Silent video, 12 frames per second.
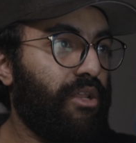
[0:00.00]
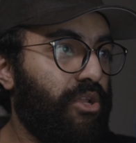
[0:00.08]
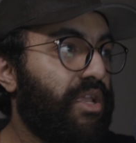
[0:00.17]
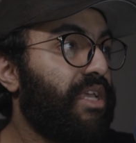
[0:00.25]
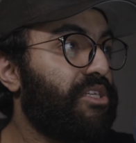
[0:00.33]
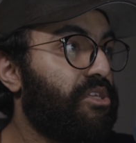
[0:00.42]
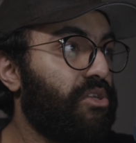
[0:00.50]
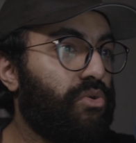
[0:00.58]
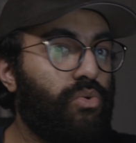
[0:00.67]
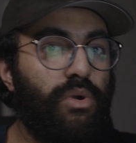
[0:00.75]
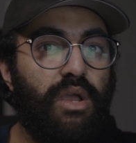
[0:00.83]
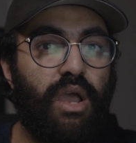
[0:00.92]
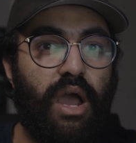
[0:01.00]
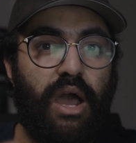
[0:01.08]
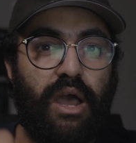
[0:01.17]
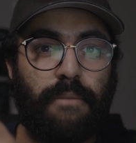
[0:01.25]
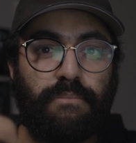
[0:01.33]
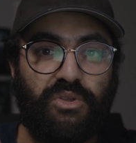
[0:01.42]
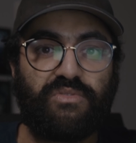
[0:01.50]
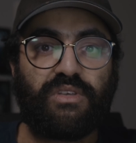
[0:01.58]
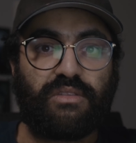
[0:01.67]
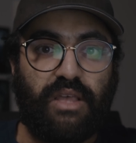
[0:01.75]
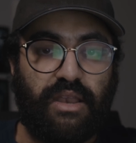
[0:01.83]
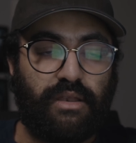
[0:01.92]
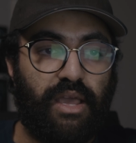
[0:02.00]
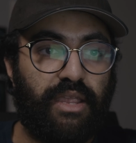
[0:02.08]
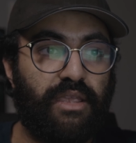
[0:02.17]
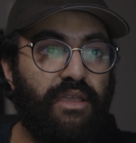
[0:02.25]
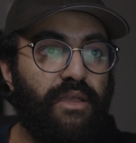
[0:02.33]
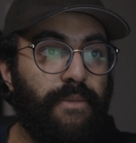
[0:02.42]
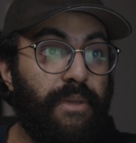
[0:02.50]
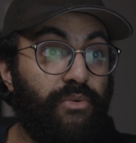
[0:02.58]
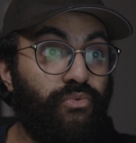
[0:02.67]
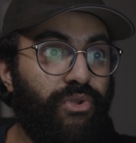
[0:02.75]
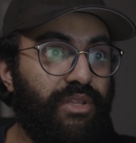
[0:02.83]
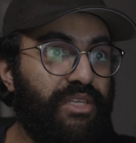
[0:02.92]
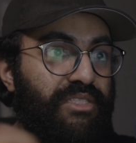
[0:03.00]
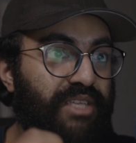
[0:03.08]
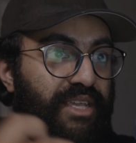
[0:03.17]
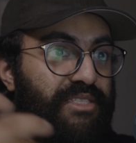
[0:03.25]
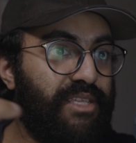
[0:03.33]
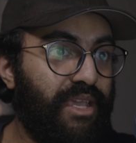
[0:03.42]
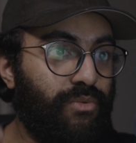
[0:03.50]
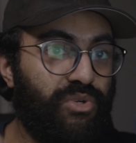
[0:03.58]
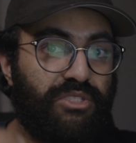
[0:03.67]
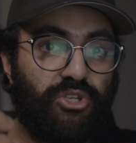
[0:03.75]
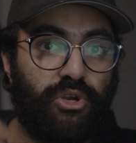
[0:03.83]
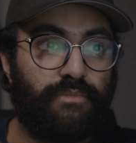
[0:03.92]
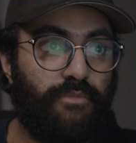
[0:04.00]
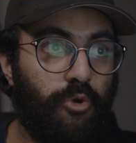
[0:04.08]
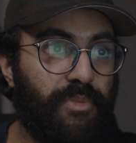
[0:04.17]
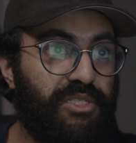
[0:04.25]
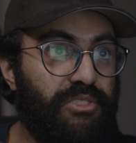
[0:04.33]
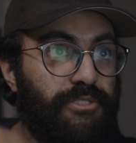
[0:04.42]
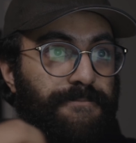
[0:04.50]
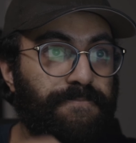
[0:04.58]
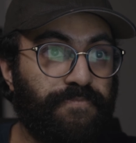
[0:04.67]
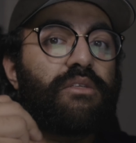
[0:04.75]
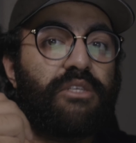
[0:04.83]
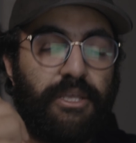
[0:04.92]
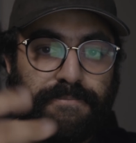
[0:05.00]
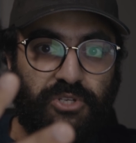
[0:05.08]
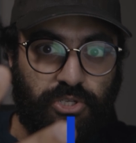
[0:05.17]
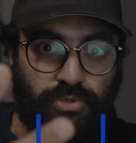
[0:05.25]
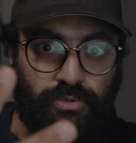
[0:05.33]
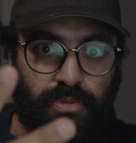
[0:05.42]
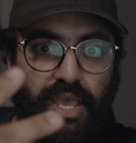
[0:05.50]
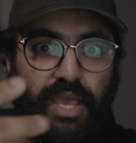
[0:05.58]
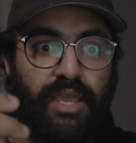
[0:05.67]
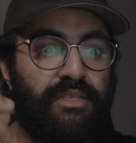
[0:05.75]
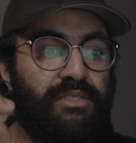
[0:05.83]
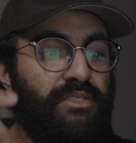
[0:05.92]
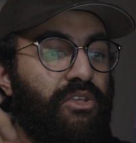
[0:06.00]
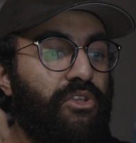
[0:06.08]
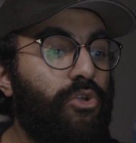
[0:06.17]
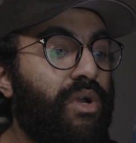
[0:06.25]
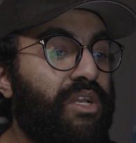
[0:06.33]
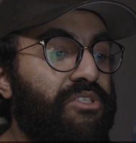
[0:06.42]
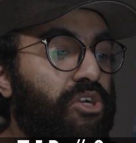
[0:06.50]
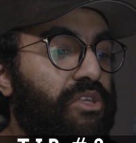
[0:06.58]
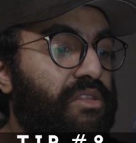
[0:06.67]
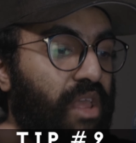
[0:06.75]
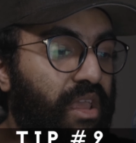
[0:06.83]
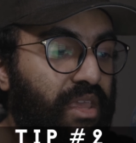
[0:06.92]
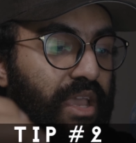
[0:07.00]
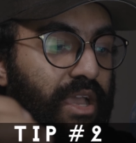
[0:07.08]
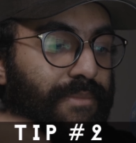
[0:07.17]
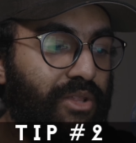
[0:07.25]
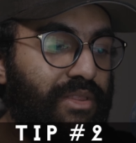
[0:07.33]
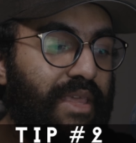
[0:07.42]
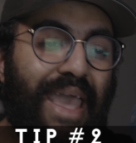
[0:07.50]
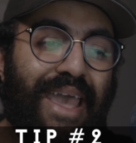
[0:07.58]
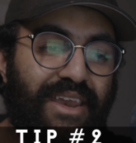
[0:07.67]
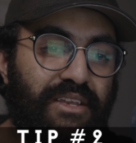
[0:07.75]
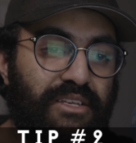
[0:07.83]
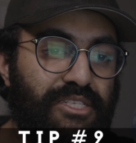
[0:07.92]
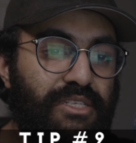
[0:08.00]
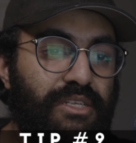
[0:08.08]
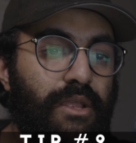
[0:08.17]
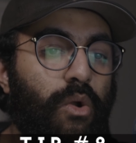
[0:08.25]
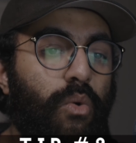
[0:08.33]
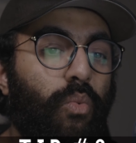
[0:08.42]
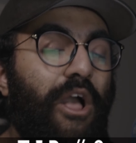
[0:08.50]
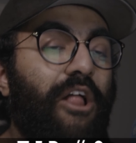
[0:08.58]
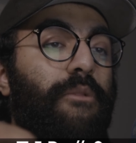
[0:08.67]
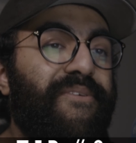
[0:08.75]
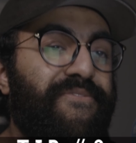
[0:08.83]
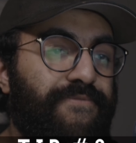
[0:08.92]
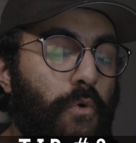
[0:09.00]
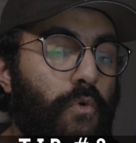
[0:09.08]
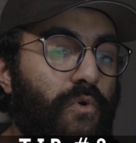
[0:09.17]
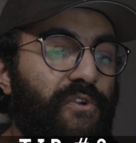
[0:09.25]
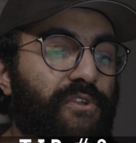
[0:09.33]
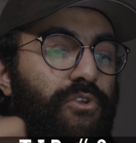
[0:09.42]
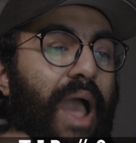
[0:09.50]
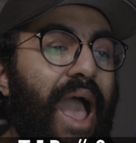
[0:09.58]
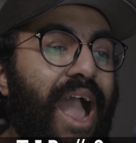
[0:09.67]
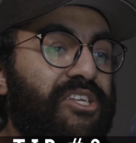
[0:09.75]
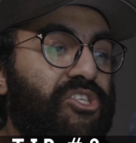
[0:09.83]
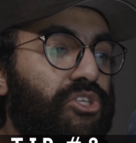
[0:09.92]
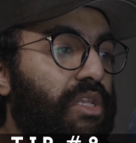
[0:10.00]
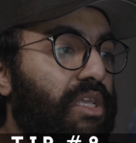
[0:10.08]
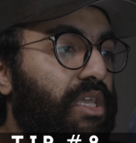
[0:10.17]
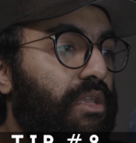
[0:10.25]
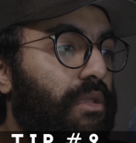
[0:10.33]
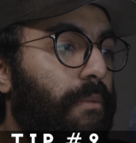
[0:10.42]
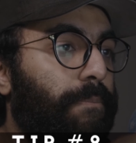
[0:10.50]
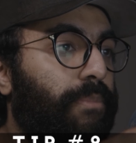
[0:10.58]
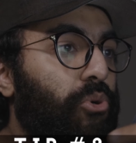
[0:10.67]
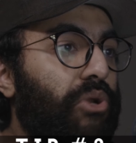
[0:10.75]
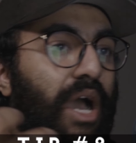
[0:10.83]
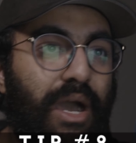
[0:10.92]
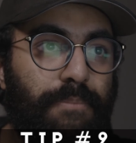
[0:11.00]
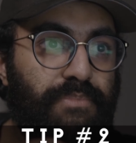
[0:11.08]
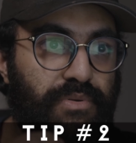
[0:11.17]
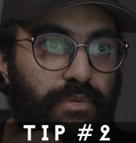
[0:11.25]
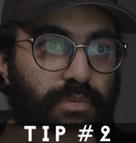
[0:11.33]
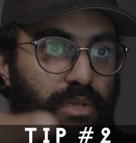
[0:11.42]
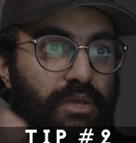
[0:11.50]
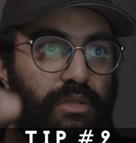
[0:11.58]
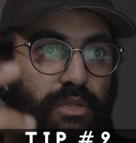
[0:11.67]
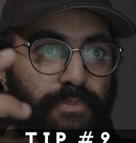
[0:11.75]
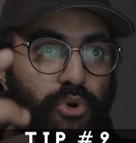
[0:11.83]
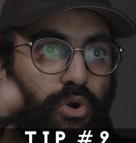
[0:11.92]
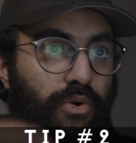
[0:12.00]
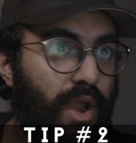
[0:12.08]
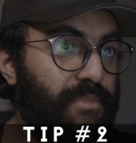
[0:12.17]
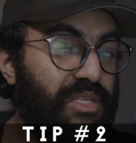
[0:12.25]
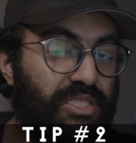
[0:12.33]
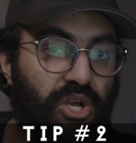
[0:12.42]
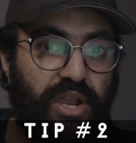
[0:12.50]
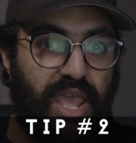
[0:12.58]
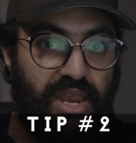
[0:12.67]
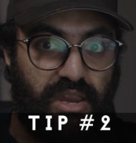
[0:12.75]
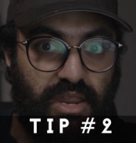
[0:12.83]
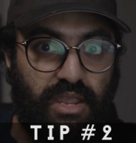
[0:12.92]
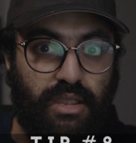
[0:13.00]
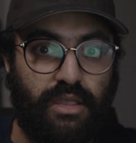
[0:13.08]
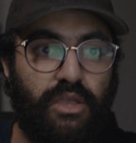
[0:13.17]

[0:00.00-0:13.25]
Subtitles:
look into, music that really sinks in with certain moments. Tip 2 is you want to start thinking about the edit well before you actually boot up the program and start editing.